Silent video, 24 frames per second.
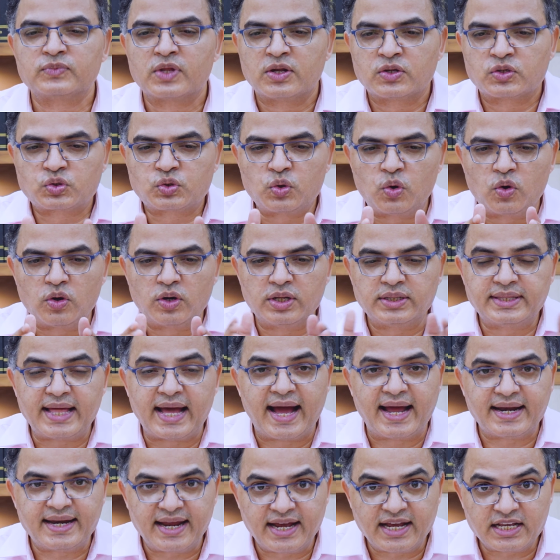So
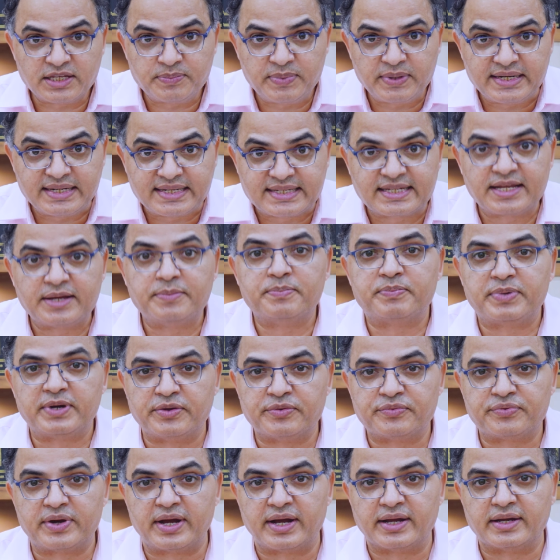that has been
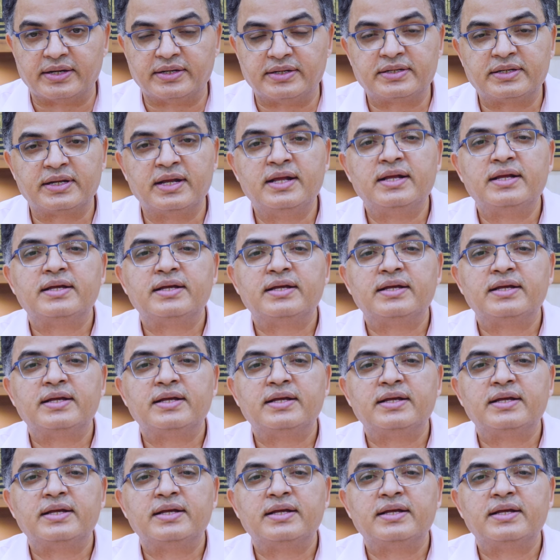simplified.